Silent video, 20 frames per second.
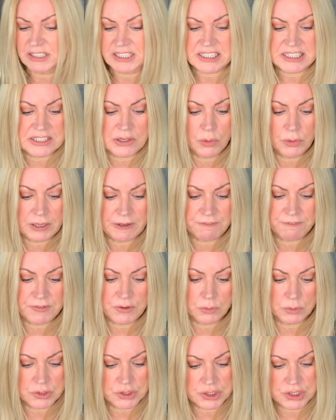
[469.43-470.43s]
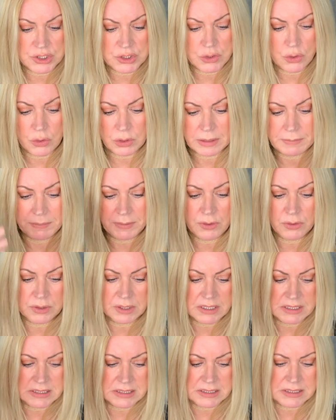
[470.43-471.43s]
silky feel that she's talking about,
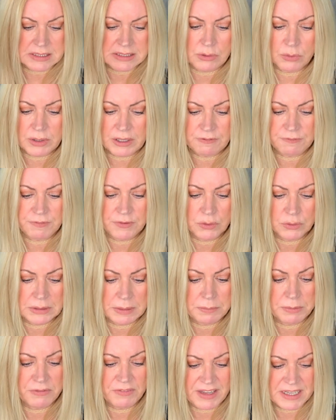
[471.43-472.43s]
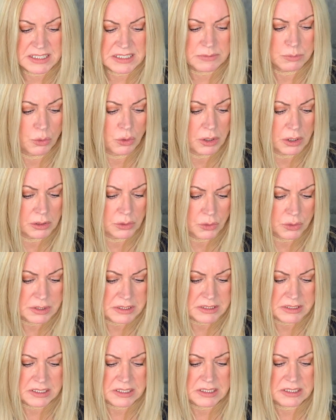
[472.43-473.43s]
this silky feel that prevents water loss.
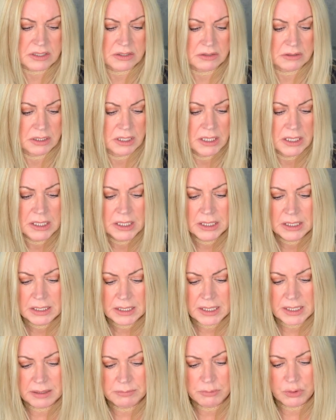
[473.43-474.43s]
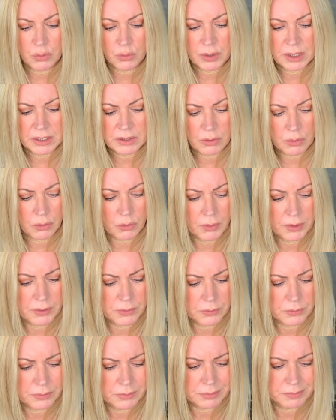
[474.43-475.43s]
And it's got coconut
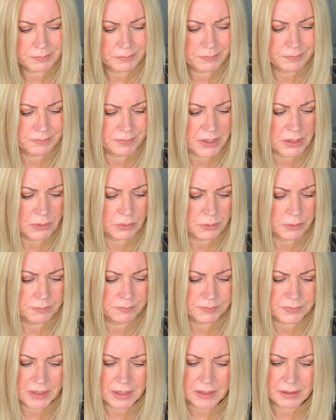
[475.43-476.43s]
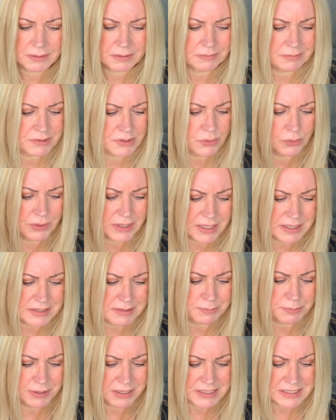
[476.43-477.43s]
oil, you know, so that's
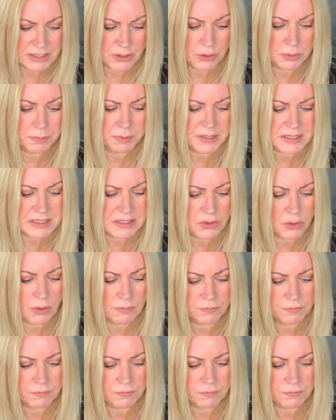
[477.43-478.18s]
pretty good. But it's got